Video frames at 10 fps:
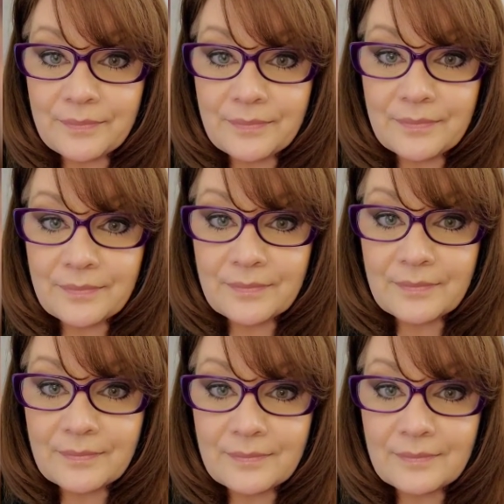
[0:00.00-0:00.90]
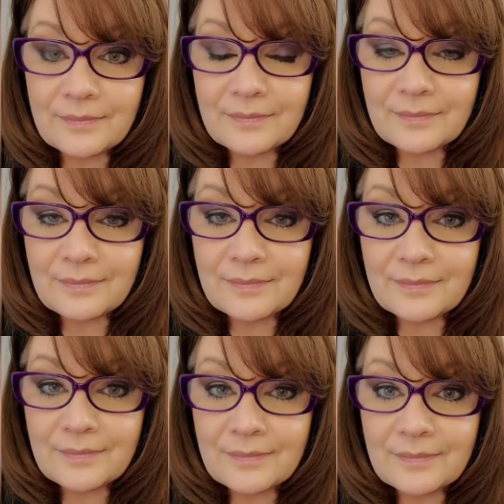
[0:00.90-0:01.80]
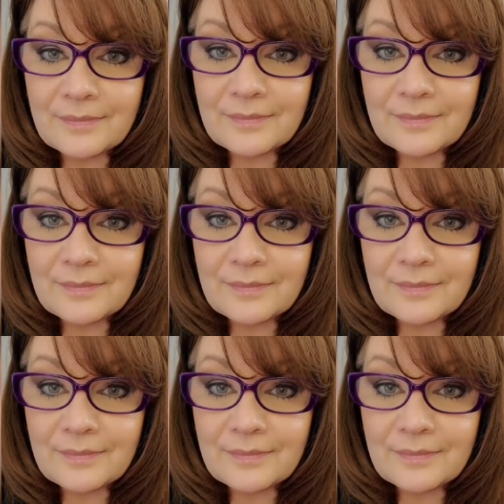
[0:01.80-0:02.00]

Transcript: Nobody speaks.